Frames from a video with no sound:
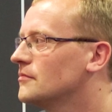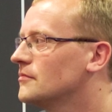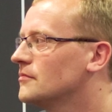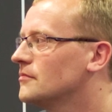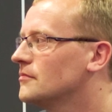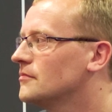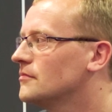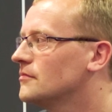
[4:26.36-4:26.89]

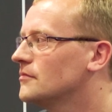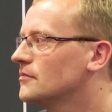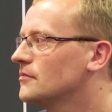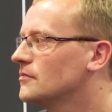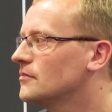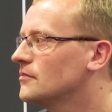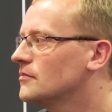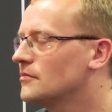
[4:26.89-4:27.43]

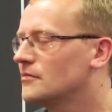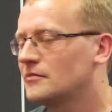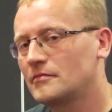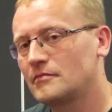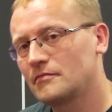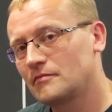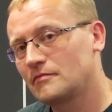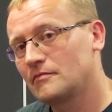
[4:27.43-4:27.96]

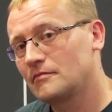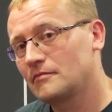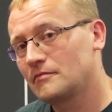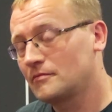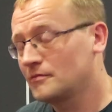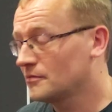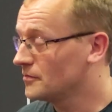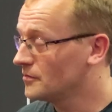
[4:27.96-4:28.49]

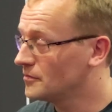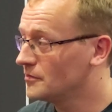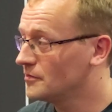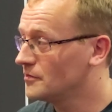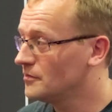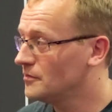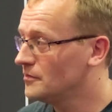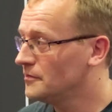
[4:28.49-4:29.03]

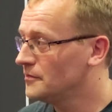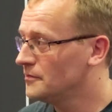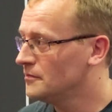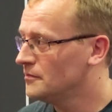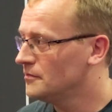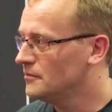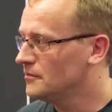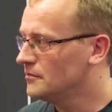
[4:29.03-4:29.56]

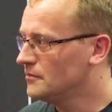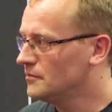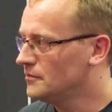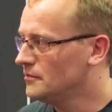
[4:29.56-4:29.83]
(not speaking)